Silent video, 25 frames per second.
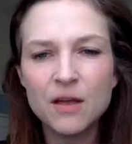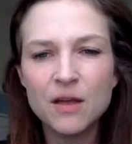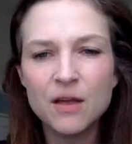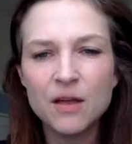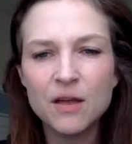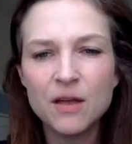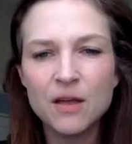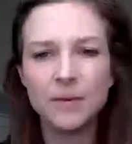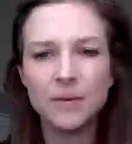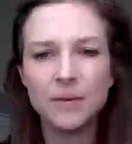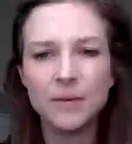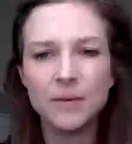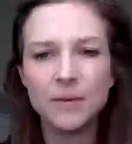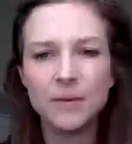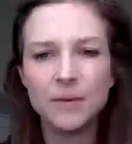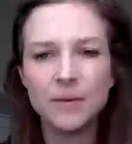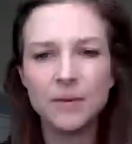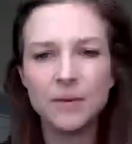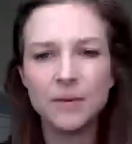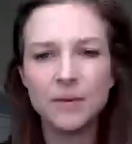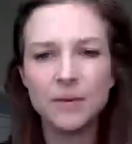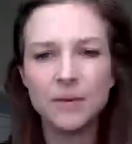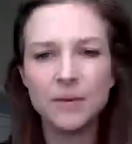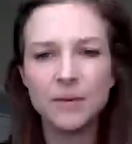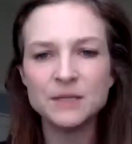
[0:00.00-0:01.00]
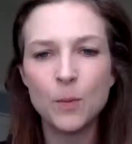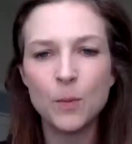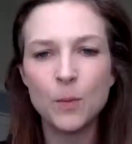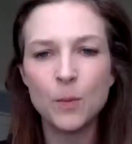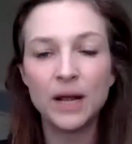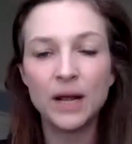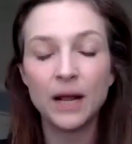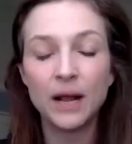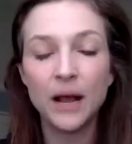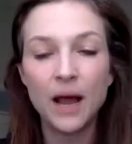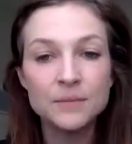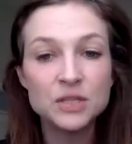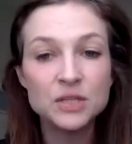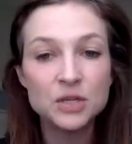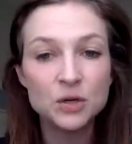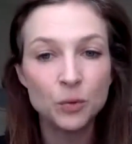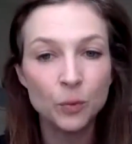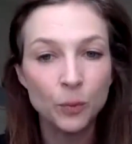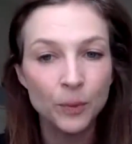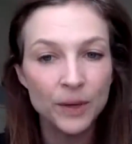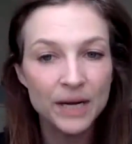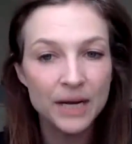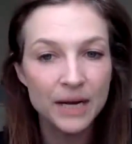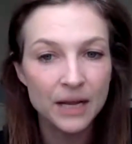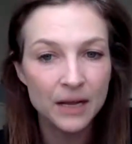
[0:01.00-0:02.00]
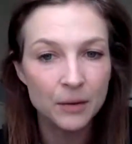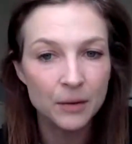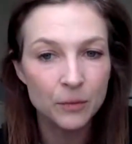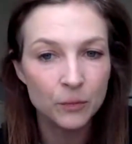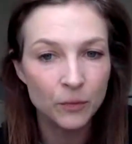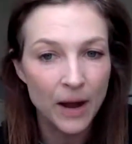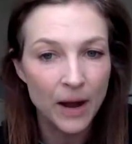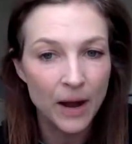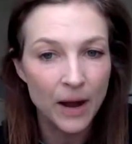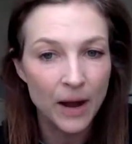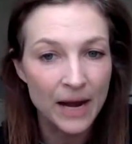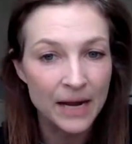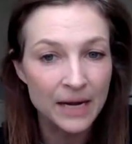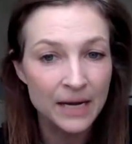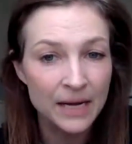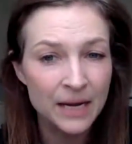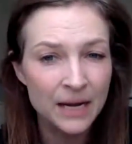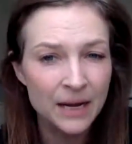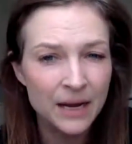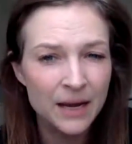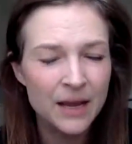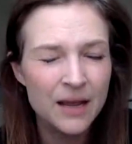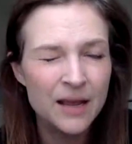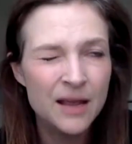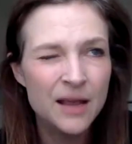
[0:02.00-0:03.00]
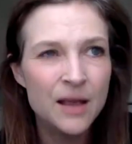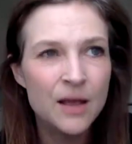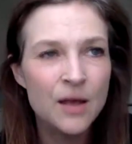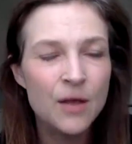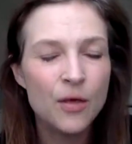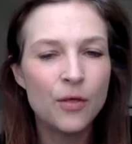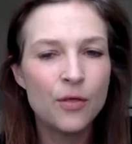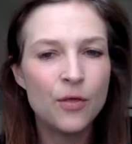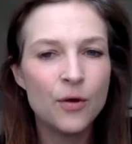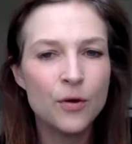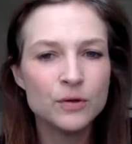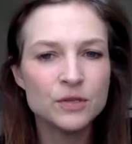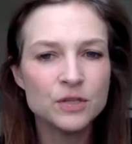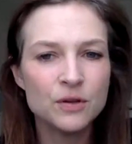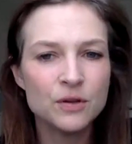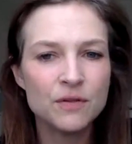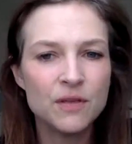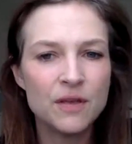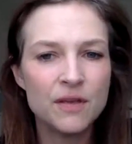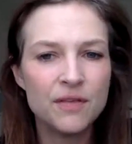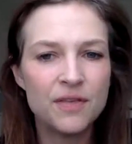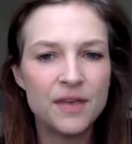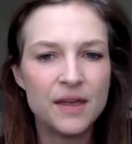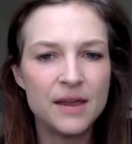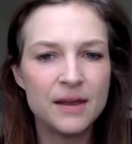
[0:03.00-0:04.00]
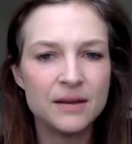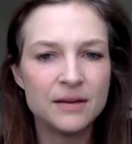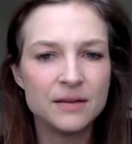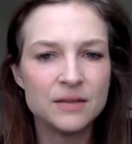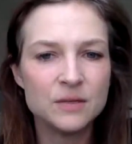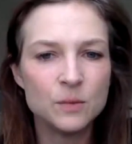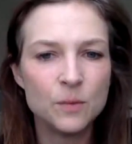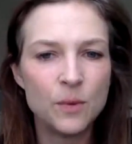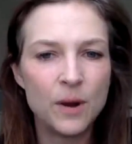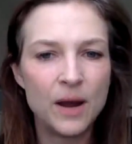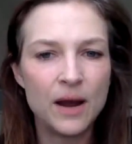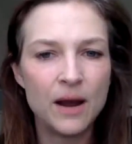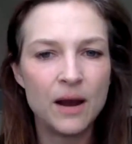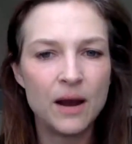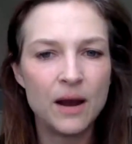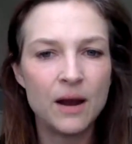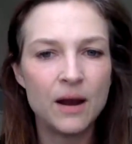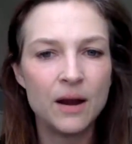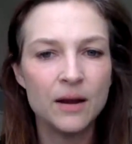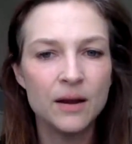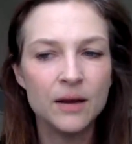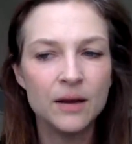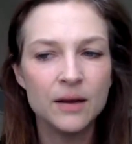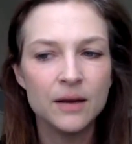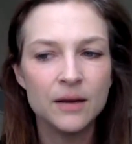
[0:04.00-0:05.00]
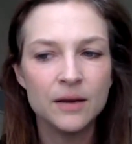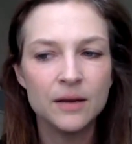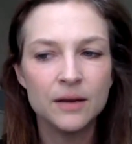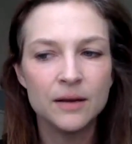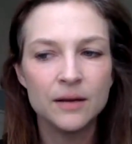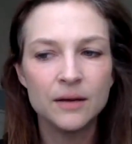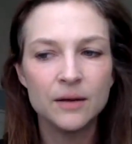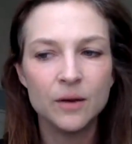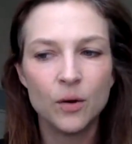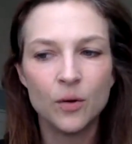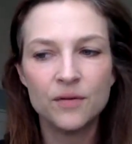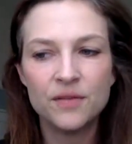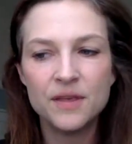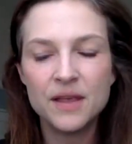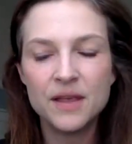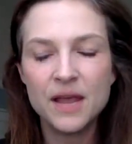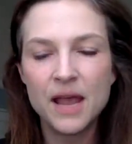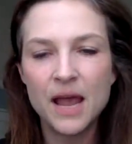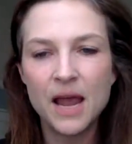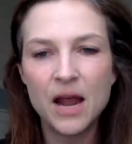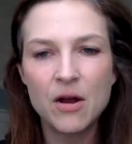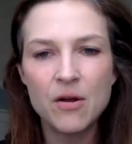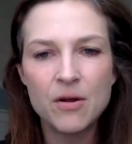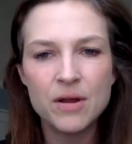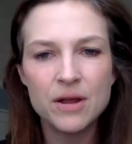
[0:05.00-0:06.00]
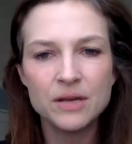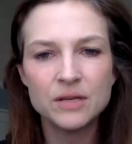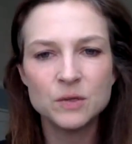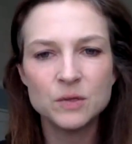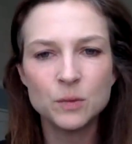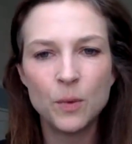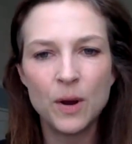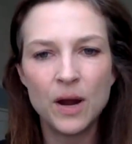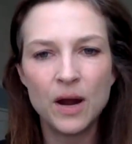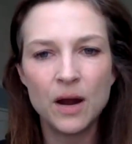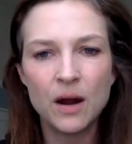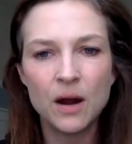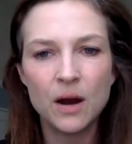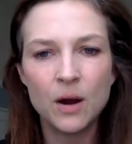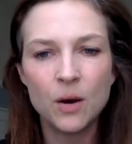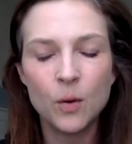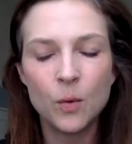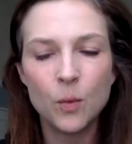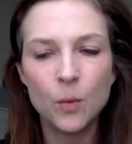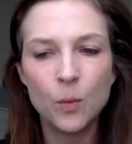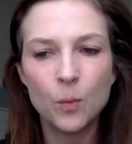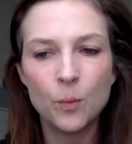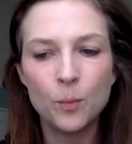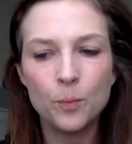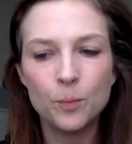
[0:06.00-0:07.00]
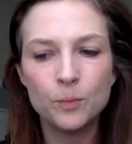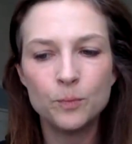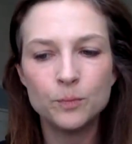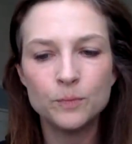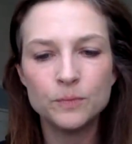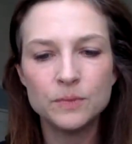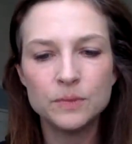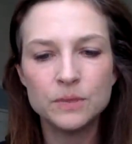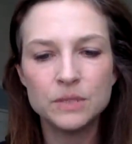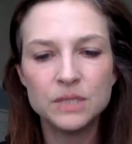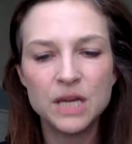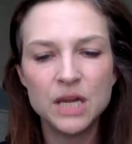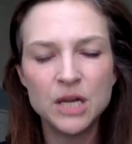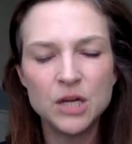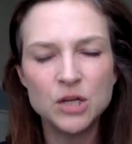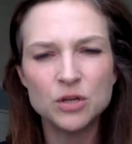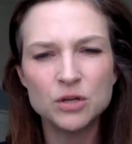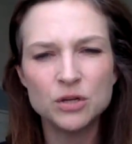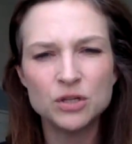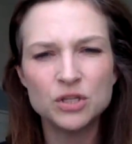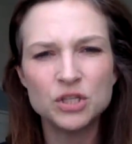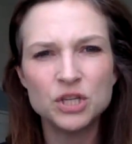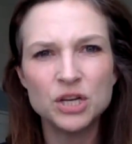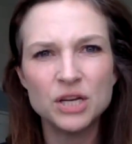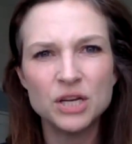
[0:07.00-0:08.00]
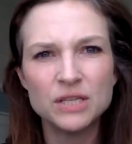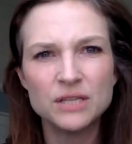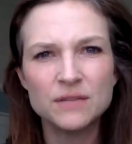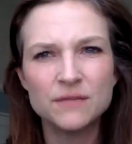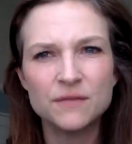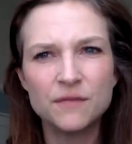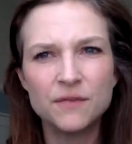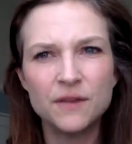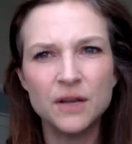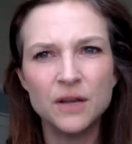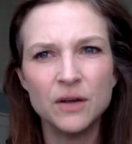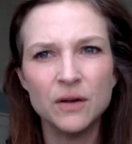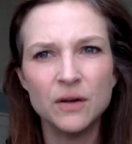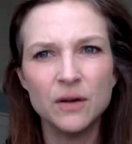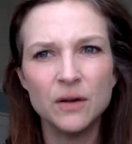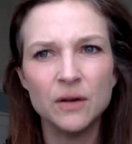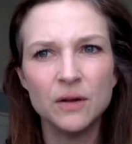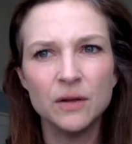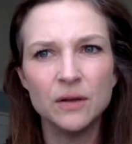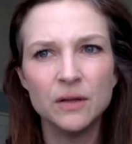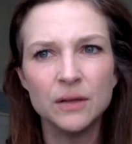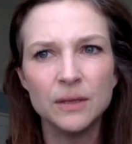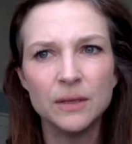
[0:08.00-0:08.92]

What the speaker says: kind of more common practice, but when it comes to reading and writing, those are the things or the areas where teachers just feel